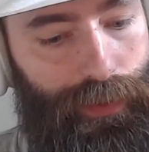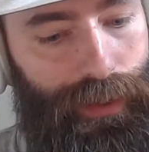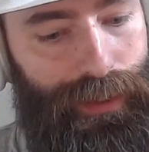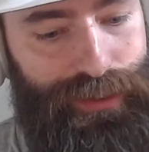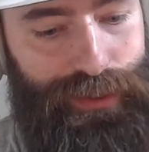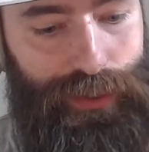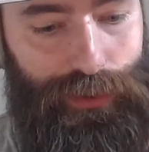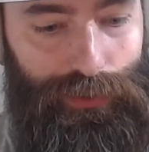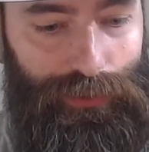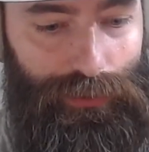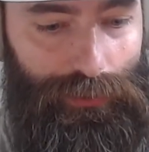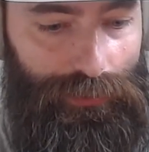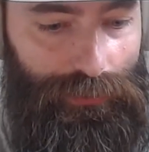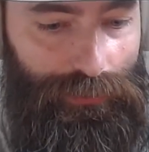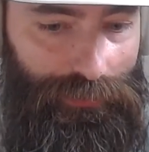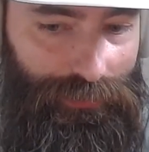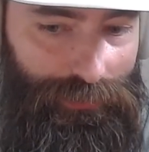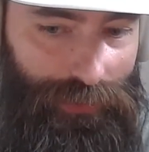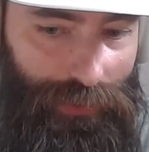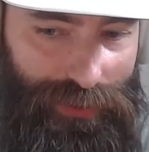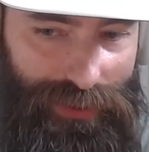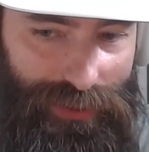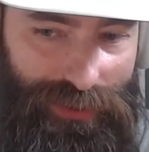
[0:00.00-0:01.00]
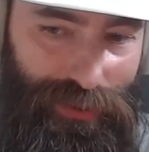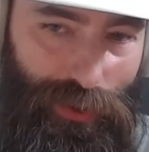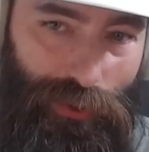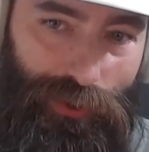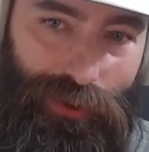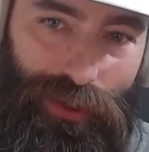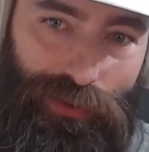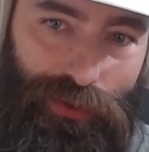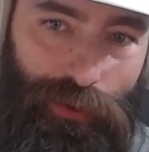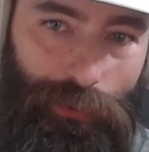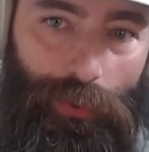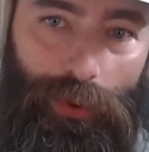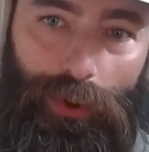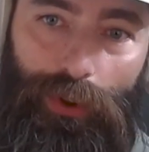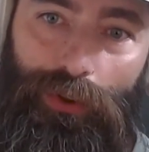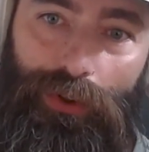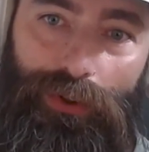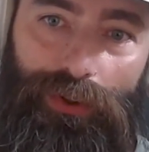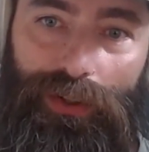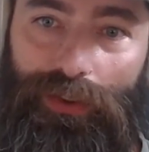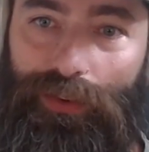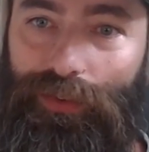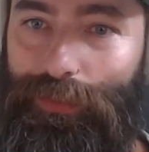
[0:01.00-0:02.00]
And so there's this whole other
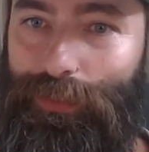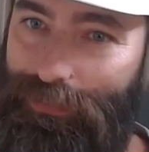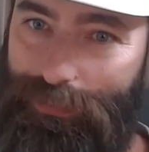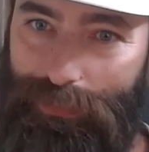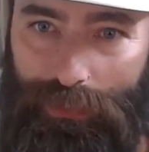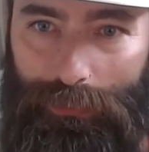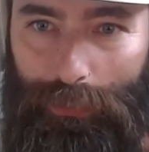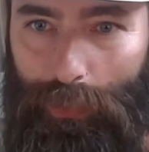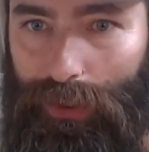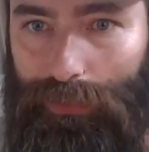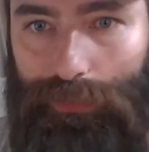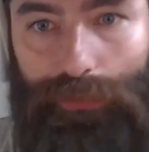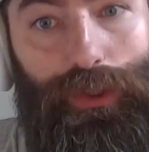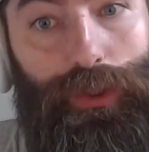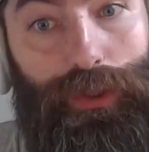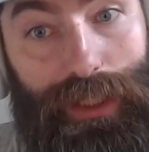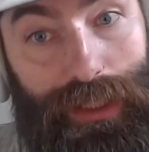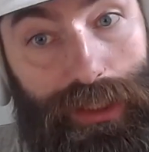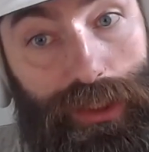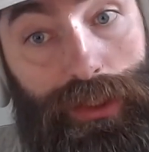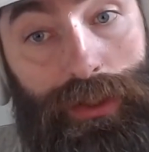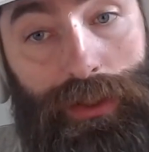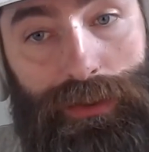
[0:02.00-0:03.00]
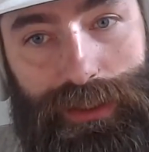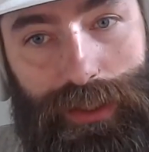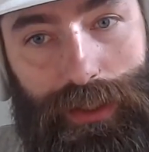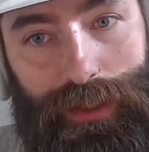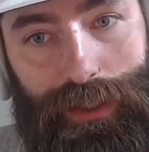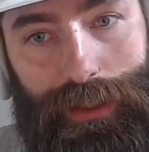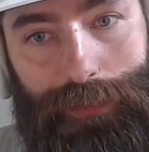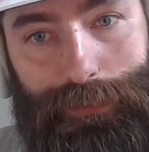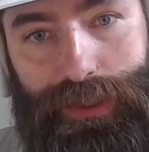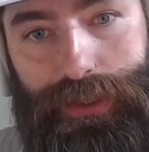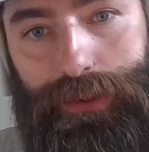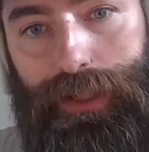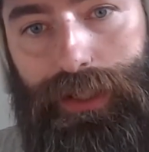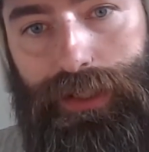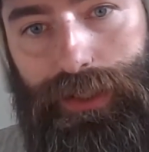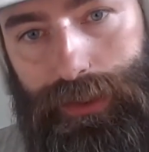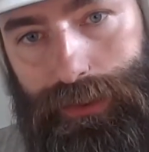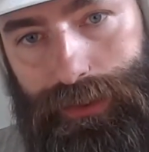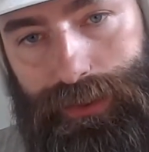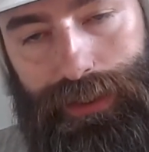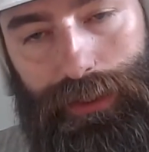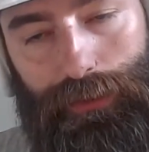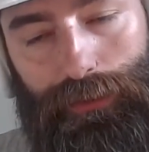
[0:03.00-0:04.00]
world of more traditional startup
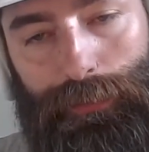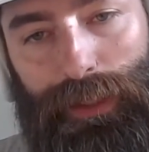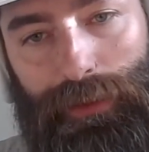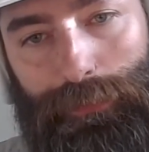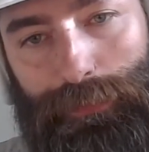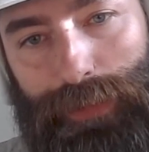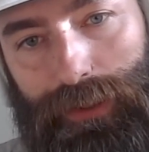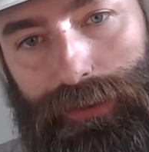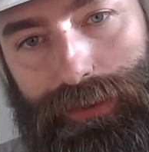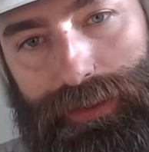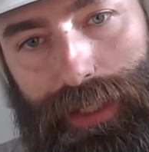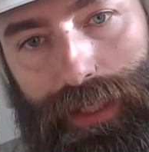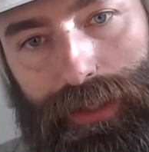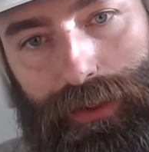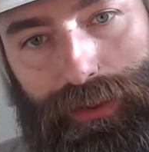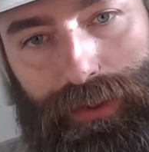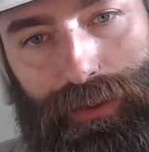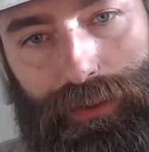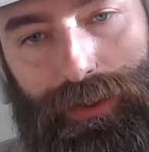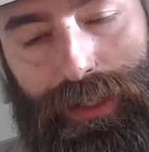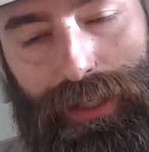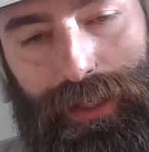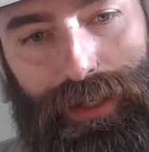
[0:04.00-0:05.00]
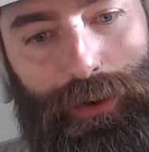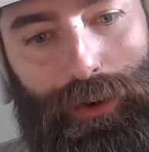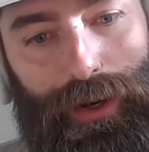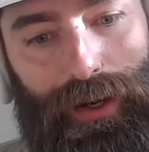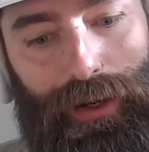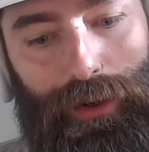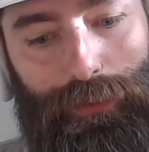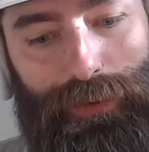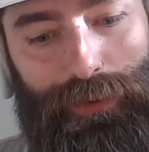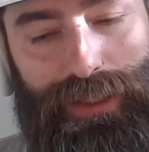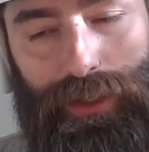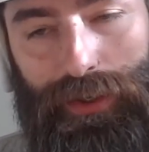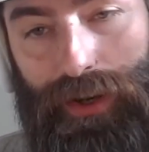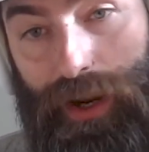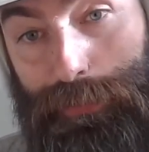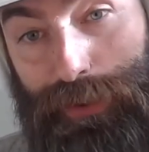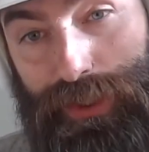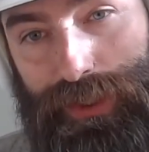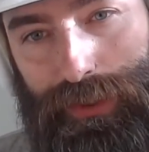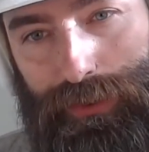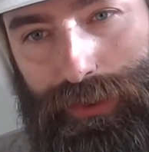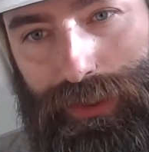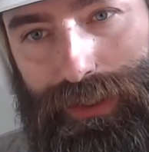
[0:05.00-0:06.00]
structures that were being built out. And we saw an
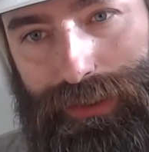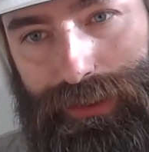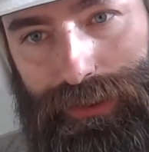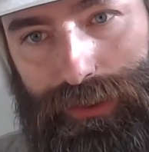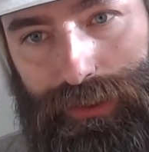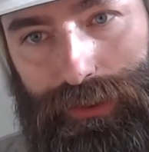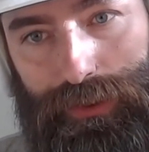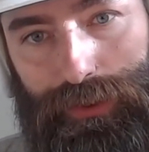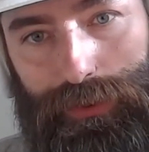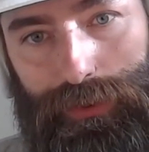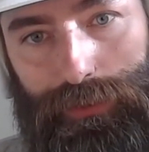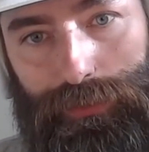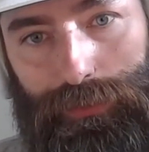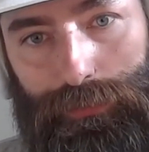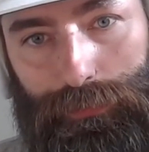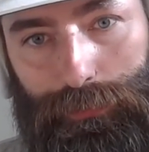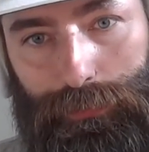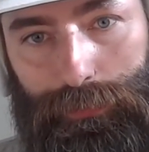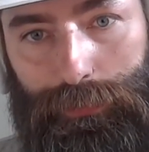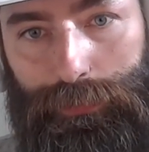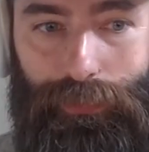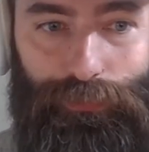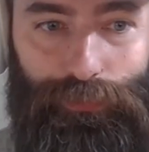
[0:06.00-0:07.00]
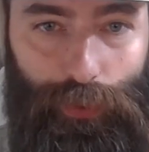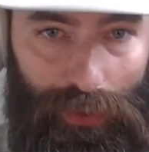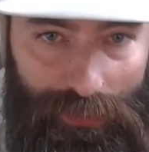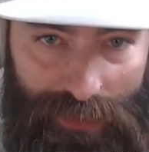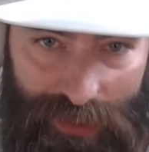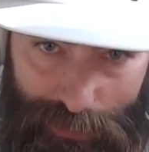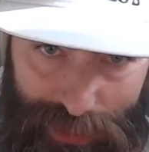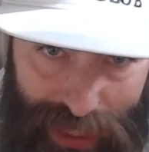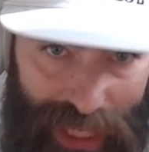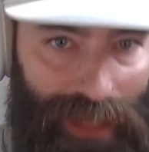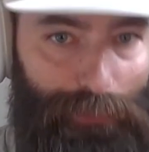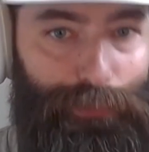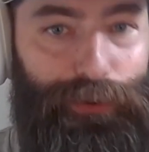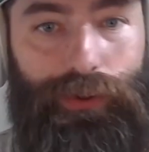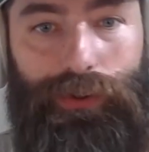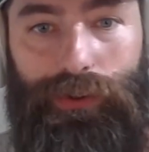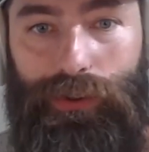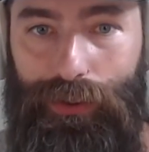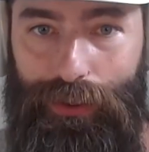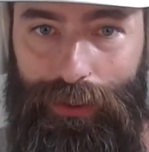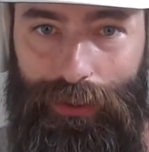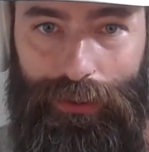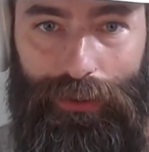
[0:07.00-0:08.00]
opportunity to form some
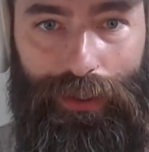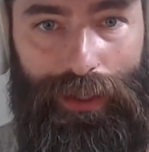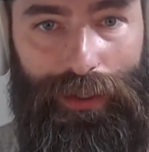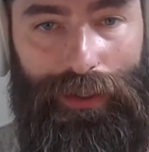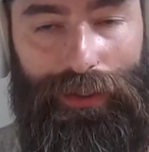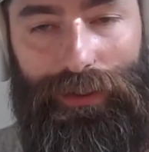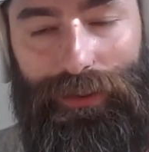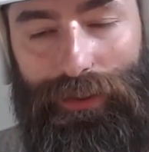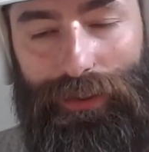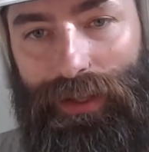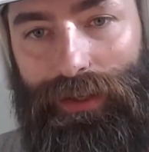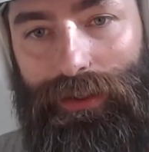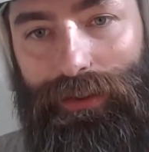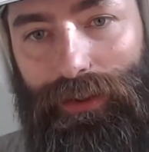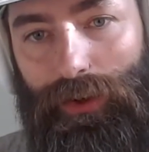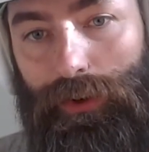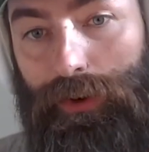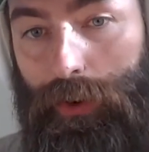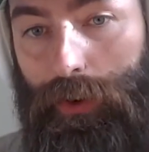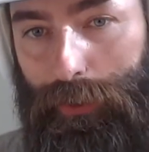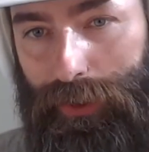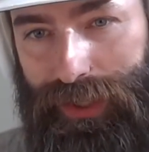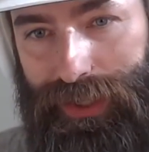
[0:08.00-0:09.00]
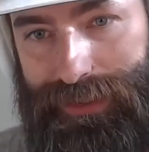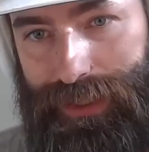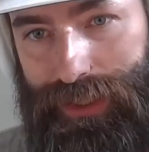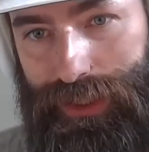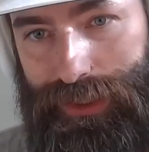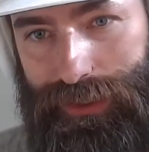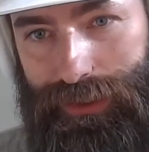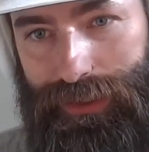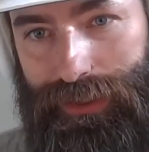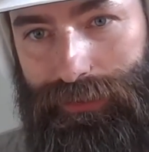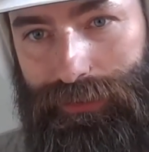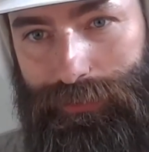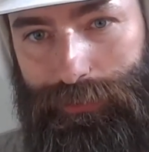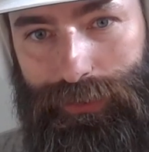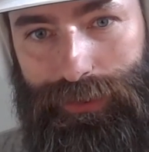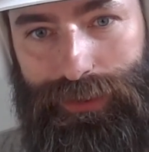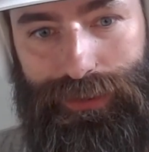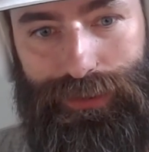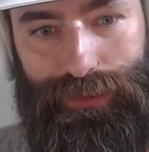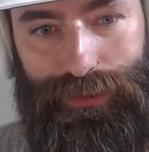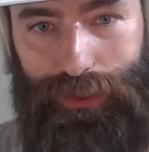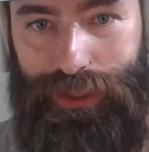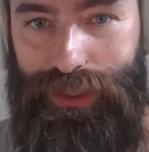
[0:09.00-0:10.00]
capital and an organization that was
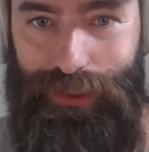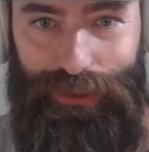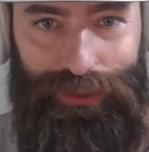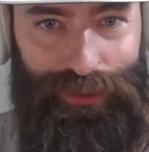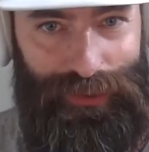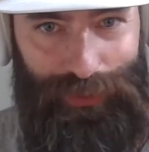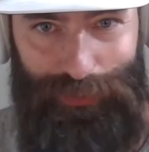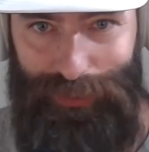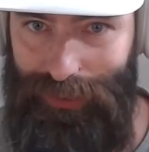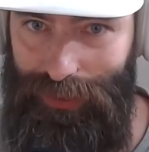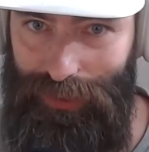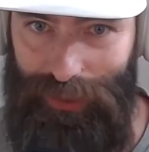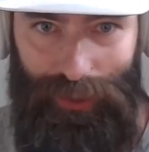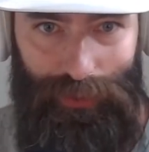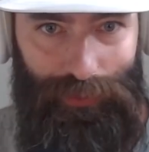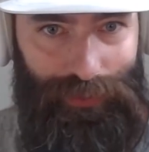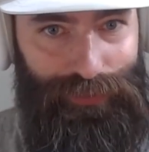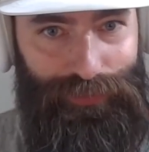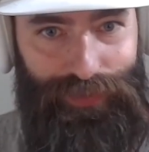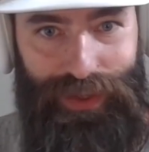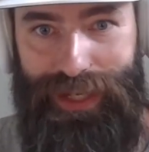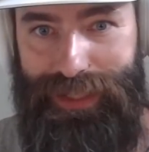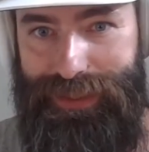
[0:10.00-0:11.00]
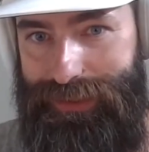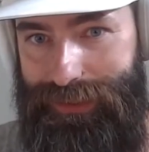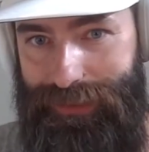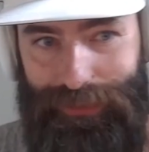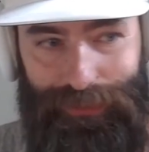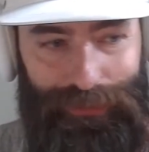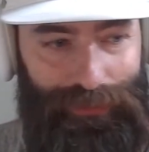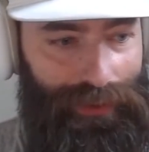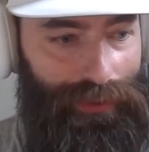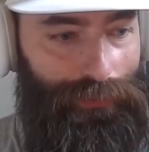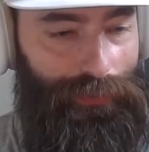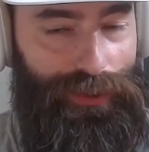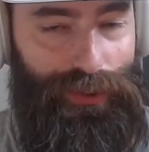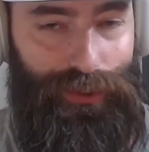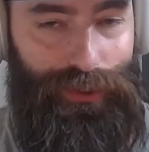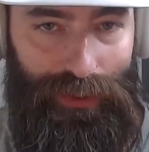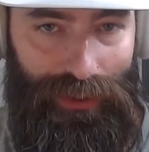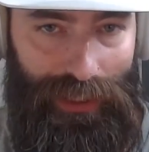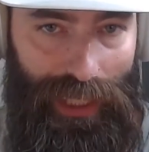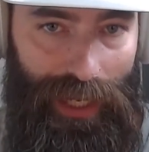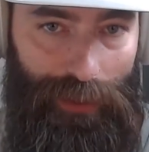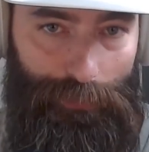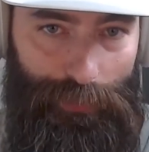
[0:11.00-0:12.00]
structured so it could go invest and
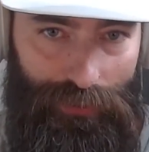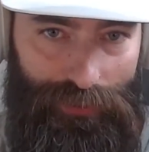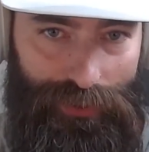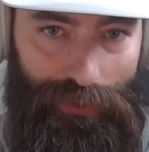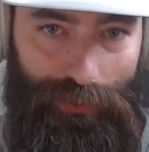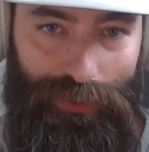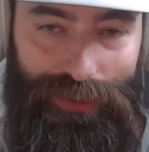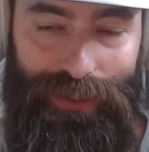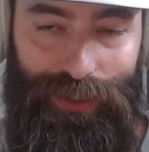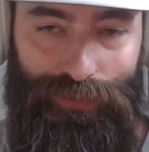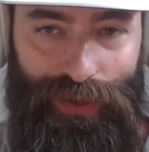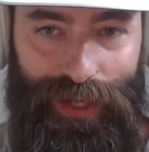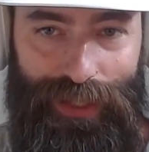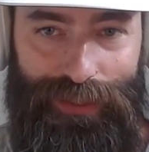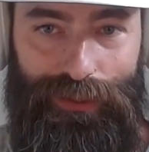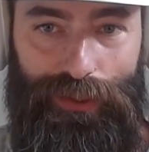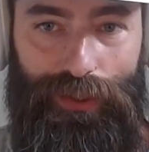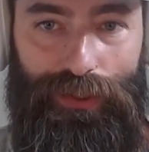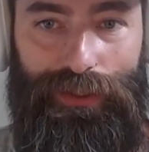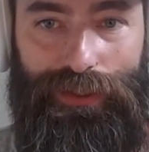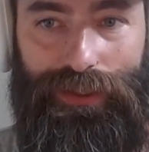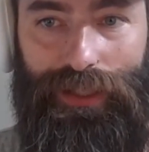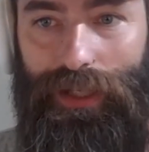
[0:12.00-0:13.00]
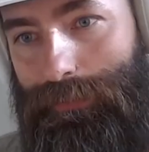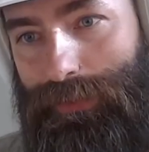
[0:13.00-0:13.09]
return capital to its investors.